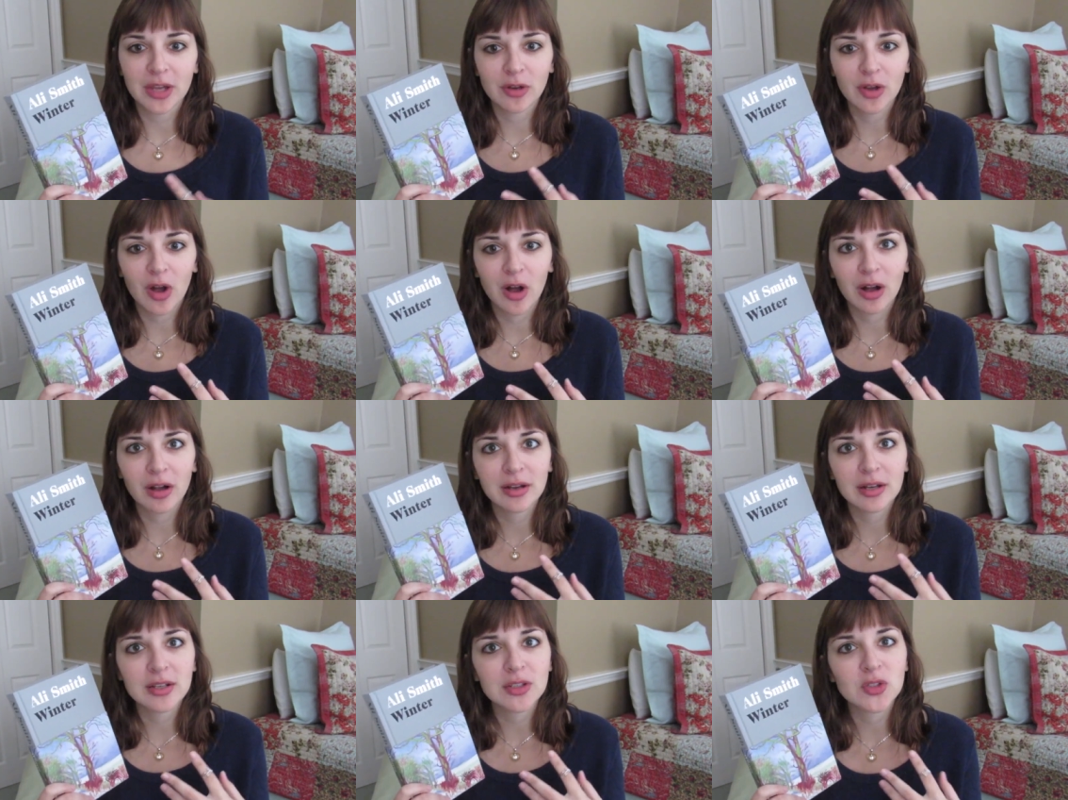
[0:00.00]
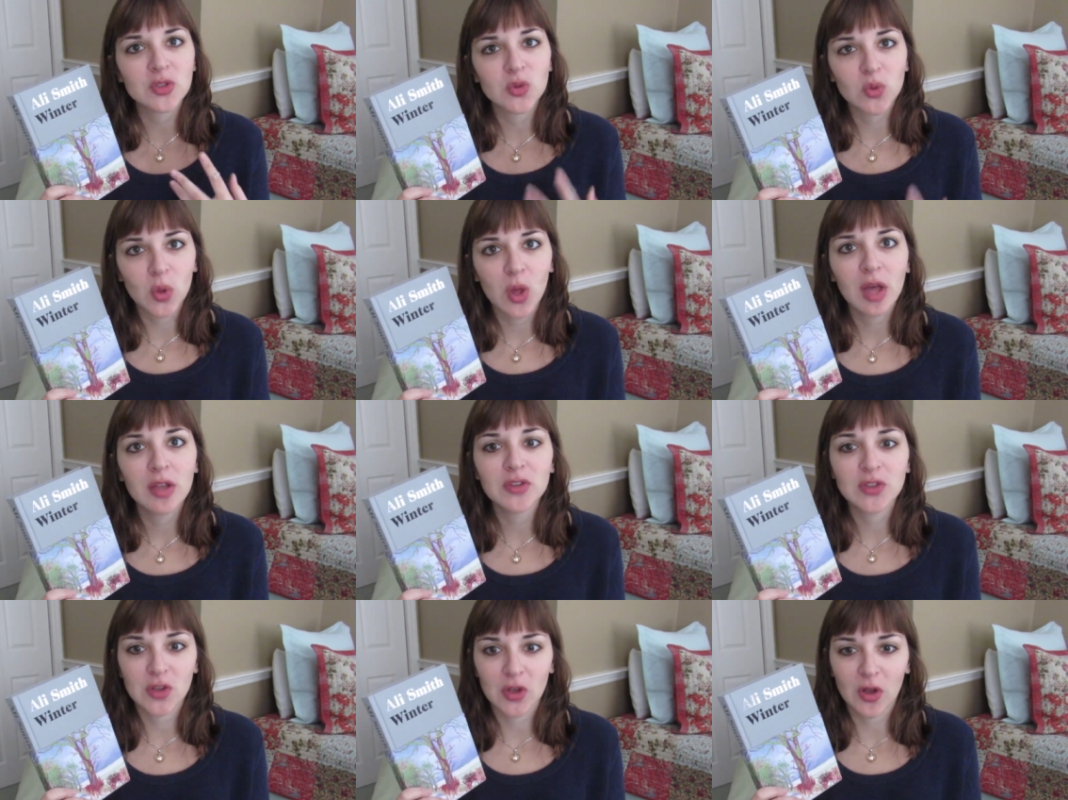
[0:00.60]
and Art is
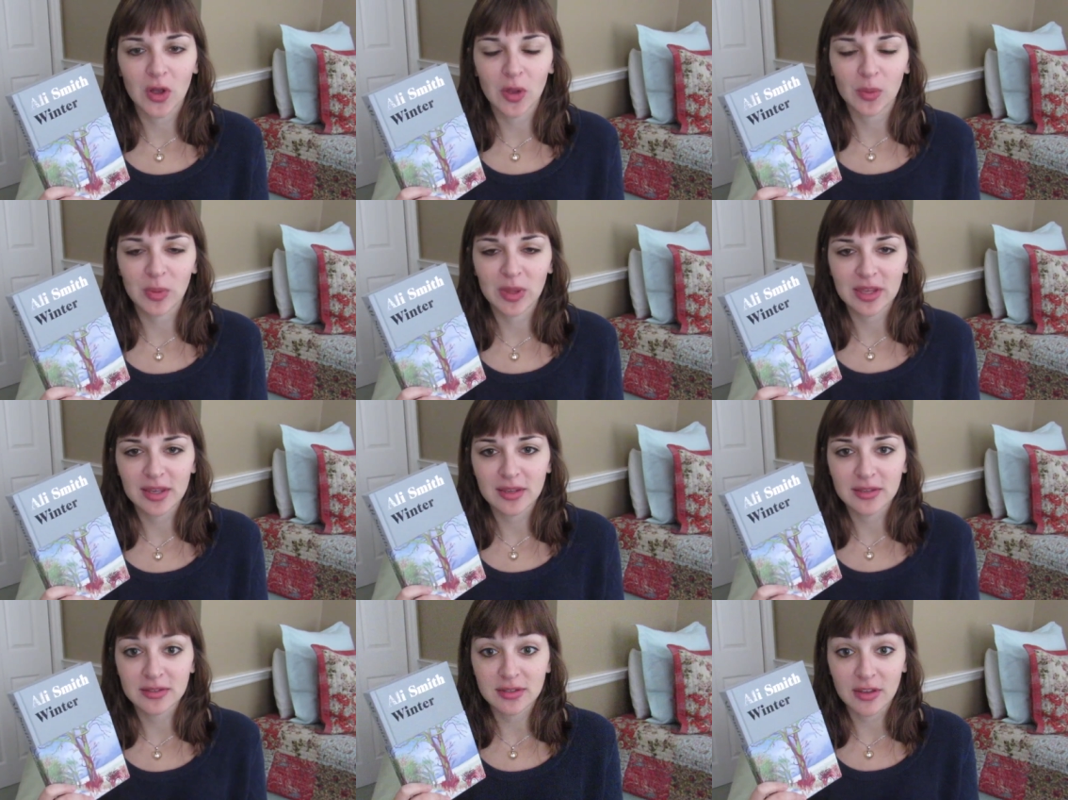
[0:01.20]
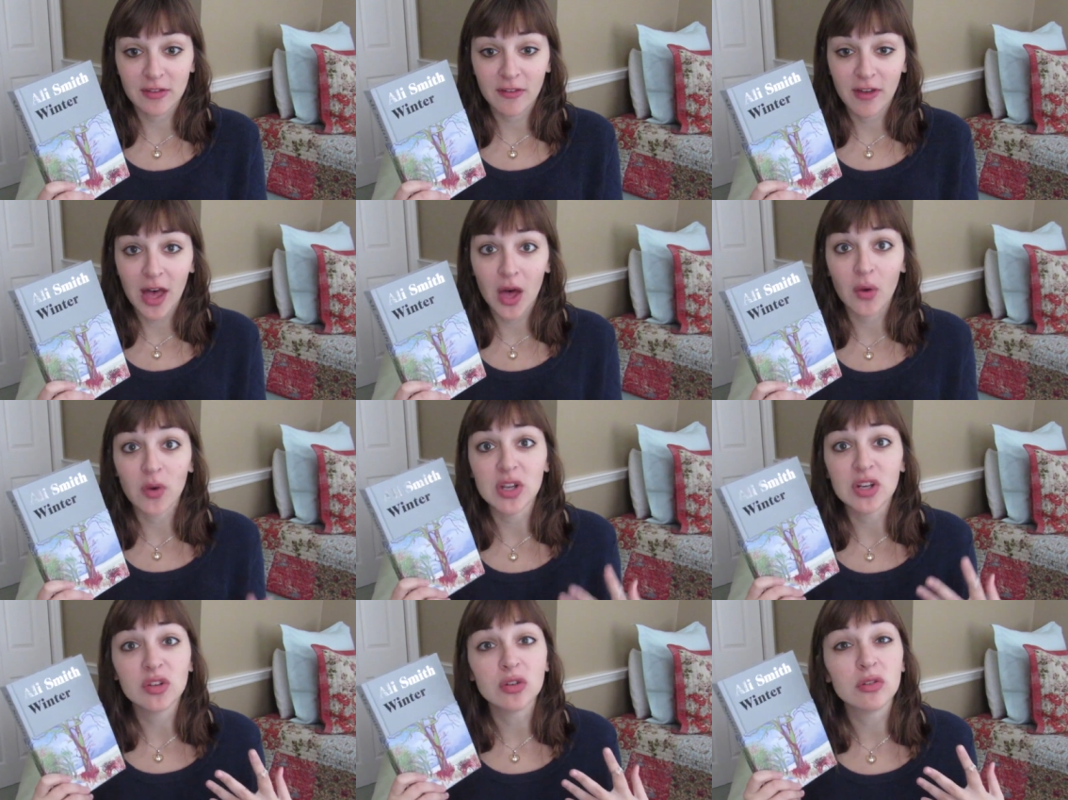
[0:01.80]
drawn to her because of
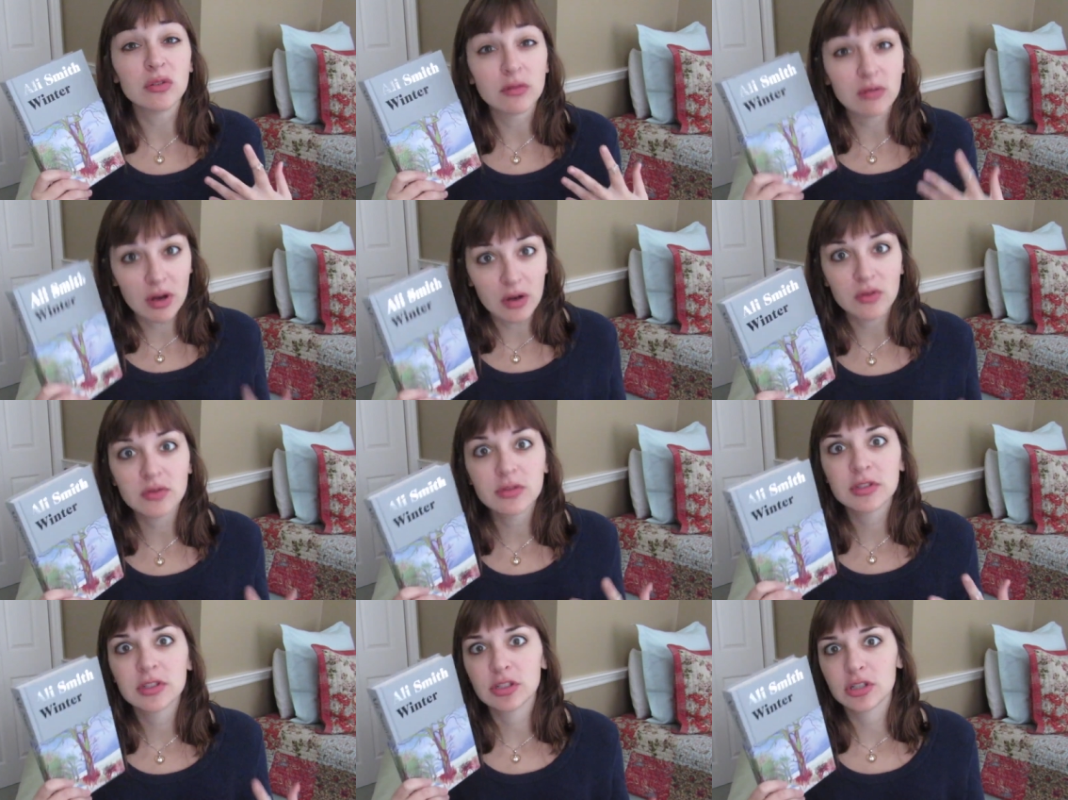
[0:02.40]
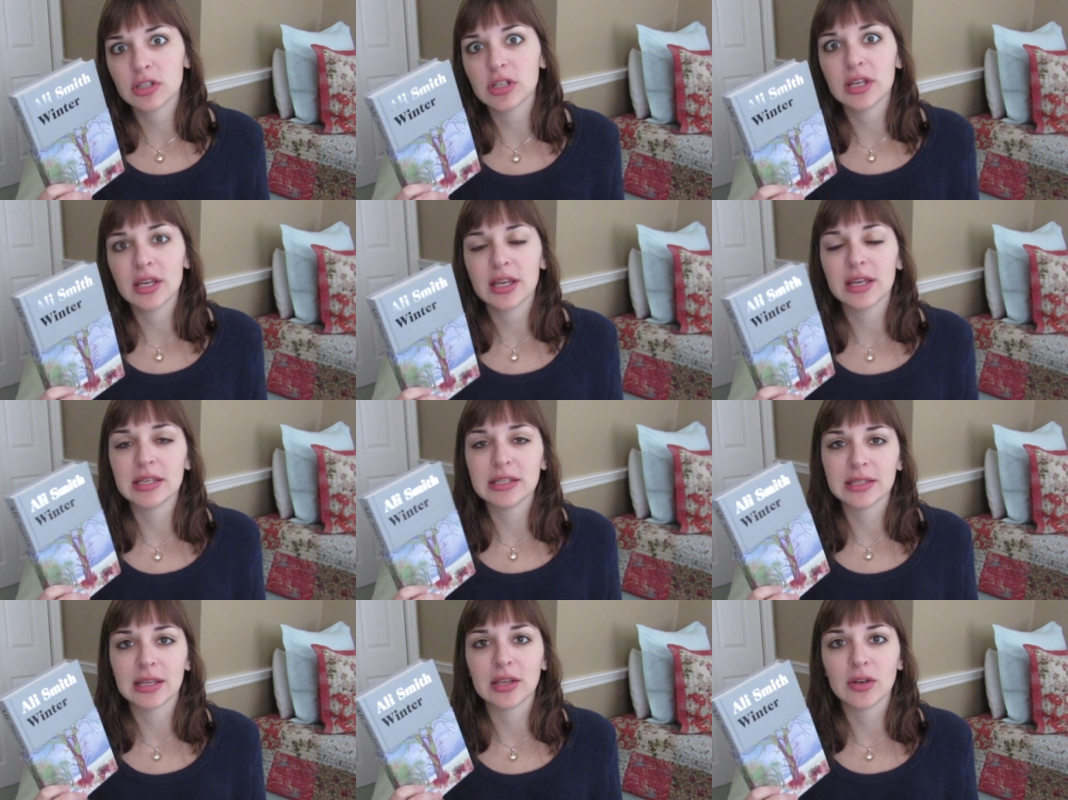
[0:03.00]
how engrossed she
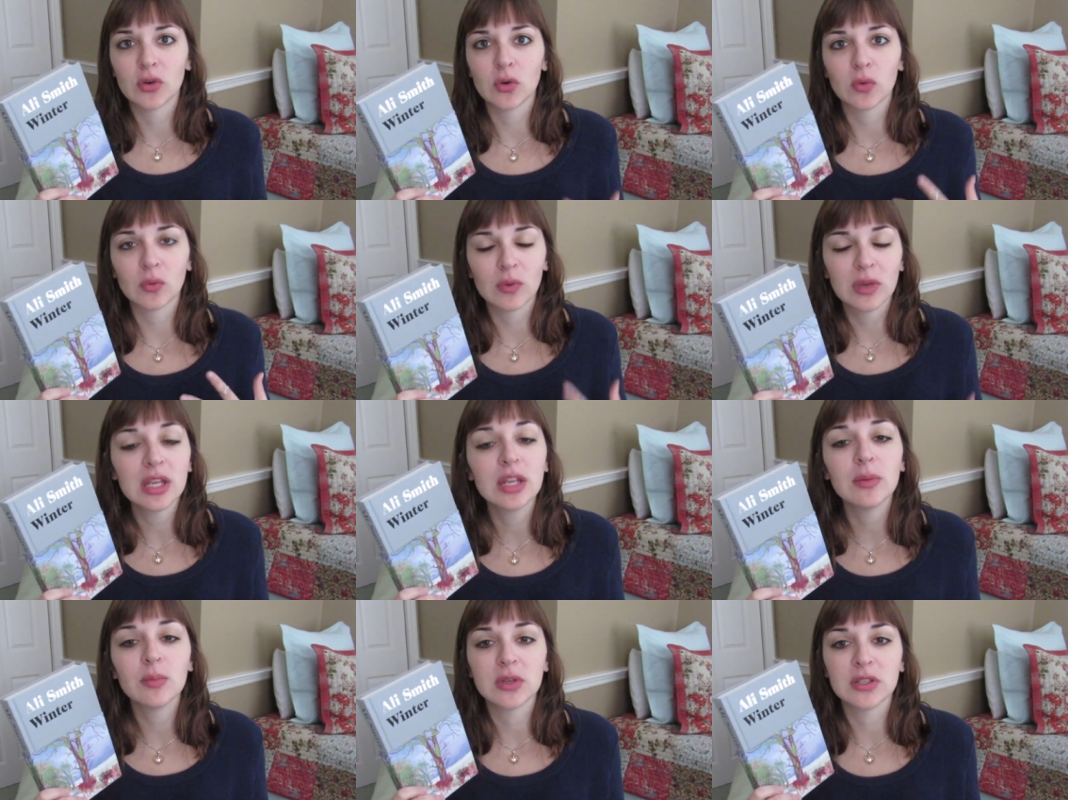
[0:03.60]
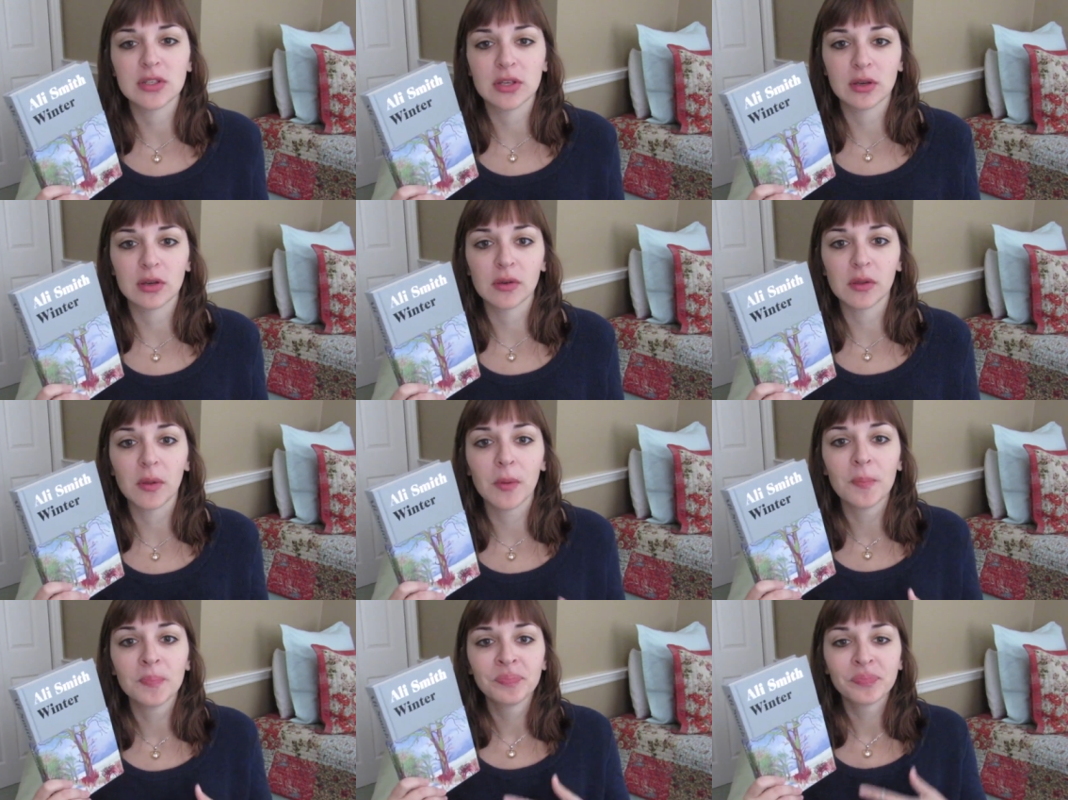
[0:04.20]
is in her reading
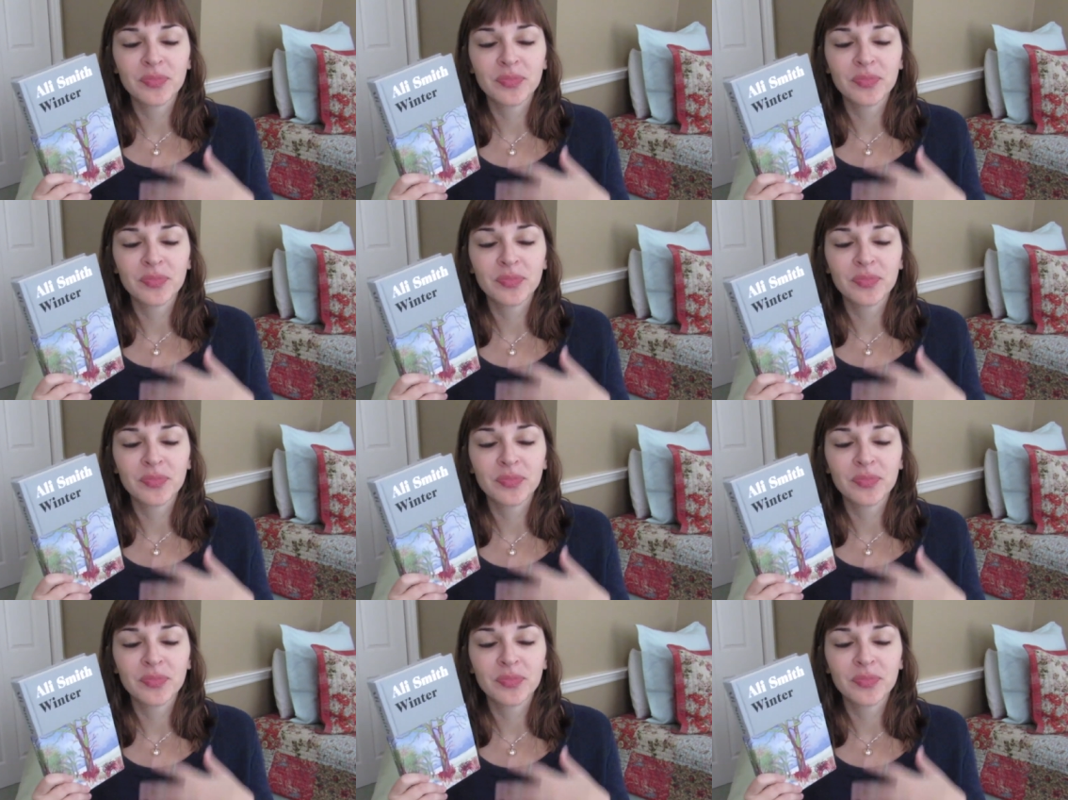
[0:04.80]
material.